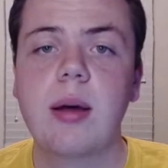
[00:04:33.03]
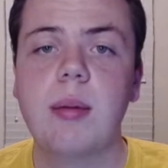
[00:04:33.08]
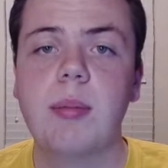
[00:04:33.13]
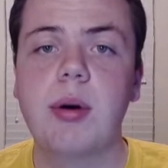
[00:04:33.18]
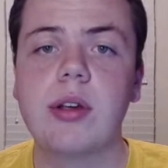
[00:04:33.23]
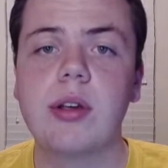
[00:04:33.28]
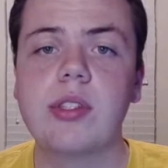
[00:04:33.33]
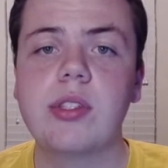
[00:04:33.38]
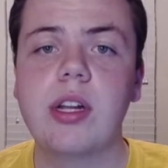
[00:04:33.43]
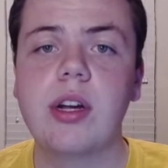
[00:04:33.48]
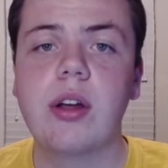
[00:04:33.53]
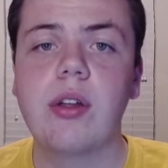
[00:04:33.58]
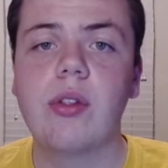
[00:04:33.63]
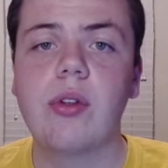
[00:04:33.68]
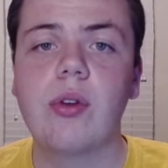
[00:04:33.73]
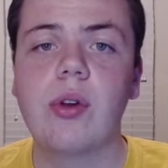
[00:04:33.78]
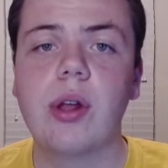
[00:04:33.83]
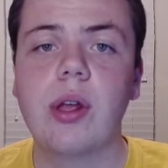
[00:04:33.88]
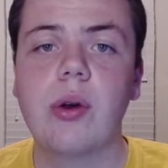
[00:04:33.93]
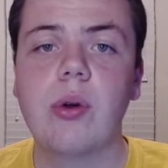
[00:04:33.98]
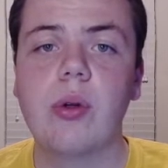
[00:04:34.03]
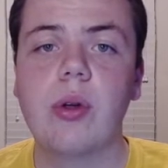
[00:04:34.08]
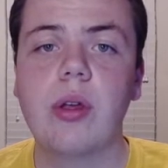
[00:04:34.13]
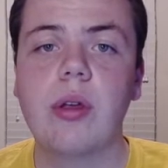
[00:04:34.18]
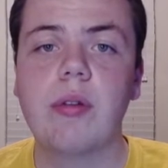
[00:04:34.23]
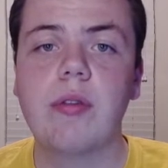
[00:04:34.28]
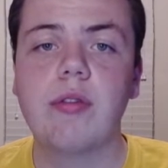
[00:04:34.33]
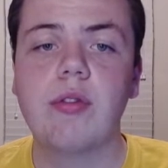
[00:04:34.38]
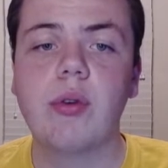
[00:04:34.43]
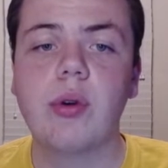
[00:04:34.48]
Ball State, on the other hand, only
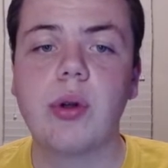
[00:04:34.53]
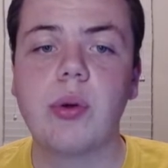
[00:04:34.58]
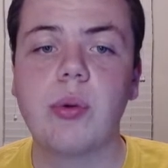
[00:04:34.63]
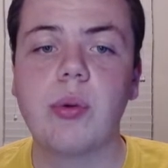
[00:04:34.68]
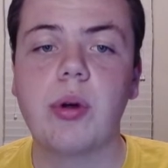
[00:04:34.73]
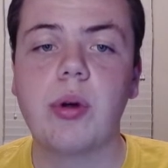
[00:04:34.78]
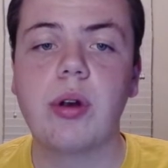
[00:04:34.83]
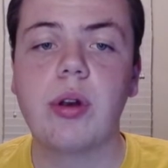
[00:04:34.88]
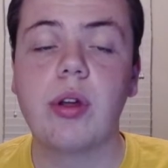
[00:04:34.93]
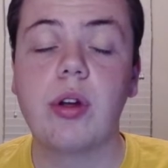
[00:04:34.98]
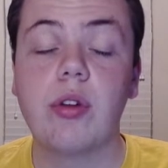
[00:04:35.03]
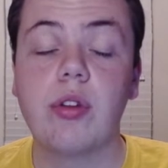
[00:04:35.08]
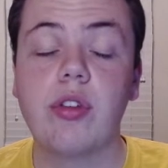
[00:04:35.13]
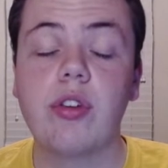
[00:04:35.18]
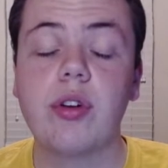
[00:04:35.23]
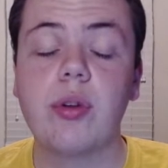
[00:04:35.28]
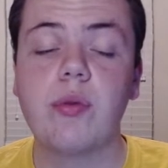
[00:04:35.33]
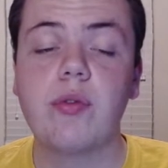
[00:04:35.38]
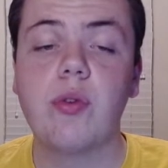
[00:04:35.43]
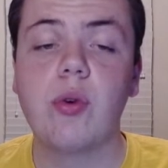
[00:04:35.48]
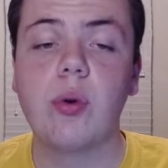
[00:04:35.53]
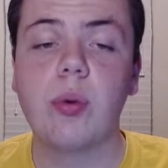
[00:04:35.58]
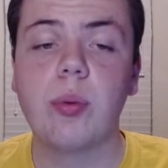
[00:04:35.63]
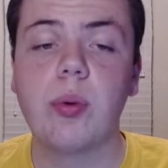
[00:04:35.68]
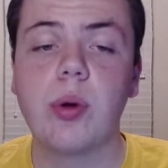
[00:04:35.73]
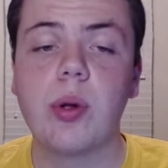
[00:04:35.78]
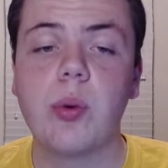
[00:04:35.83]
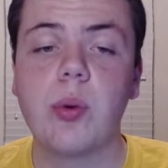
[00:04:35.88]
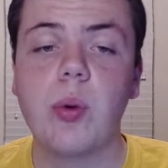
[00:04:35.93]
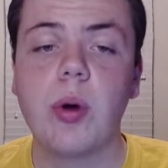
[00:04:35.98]
hitting 41 or
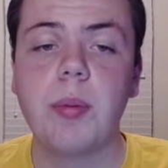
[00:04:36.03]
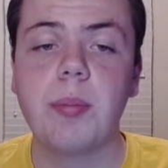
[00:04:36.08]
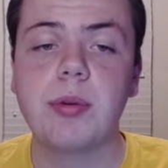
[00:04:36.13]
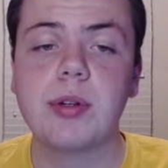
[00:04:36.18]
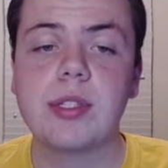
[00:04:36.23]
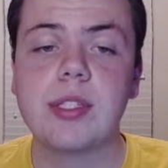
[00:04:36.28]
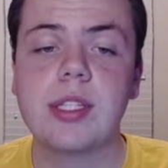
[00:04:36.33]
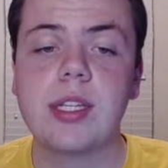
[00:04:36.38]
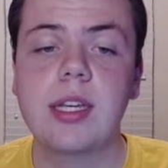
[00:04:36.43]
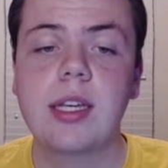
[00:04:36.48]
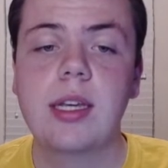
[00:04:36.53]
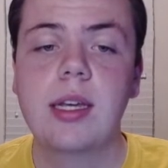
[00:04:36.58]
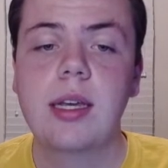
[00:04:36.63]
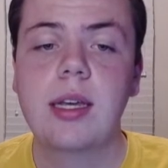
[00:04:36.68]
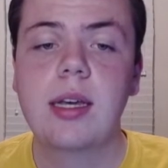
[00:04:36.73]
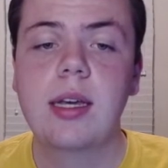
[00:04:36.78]
34.1%.